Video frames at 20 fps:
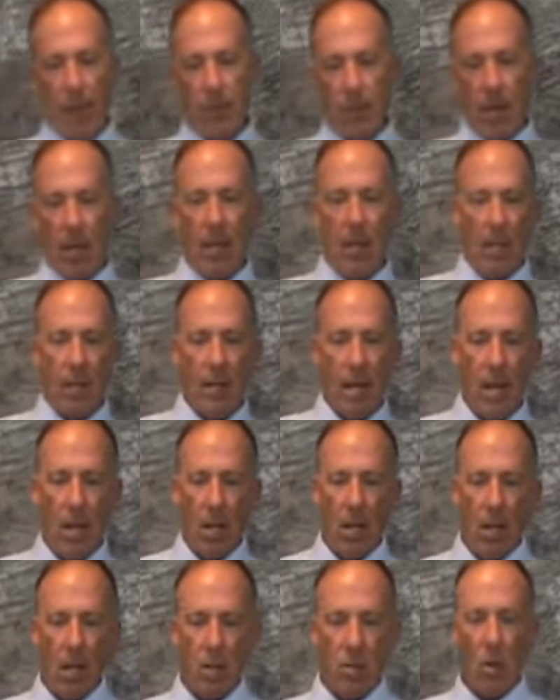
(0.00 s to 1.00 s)
Sound like
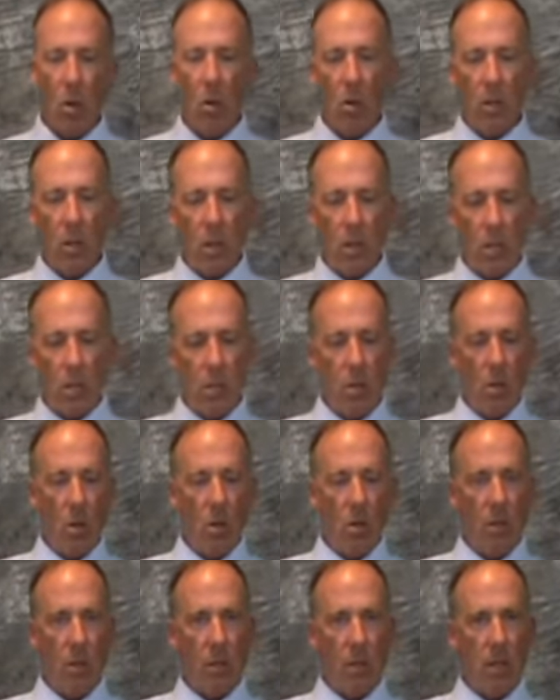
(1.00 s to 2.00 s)
that? Let's hold it. You just
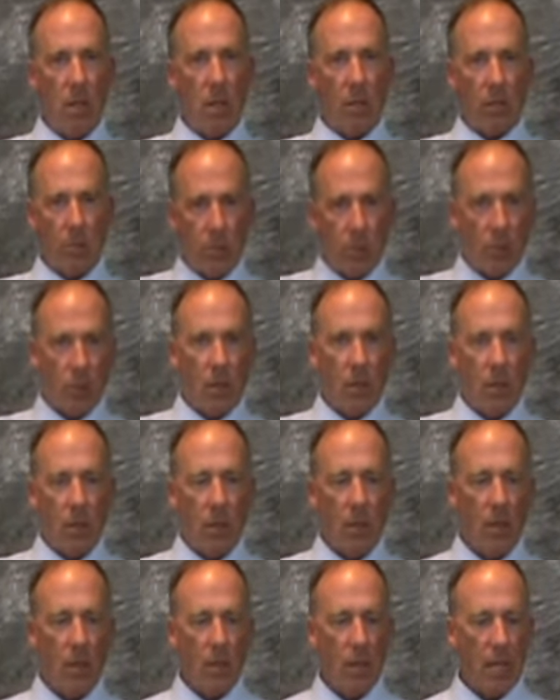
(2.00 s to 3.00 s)
hold it until
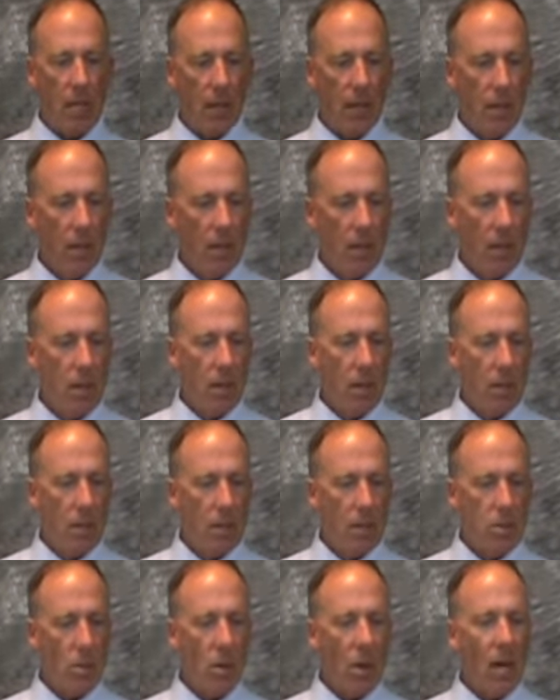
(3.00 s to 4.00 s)
you're done.
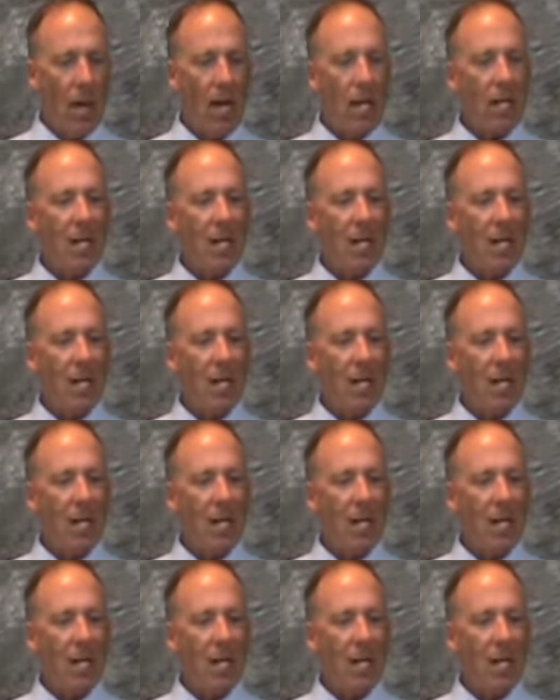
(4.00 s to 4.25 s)
So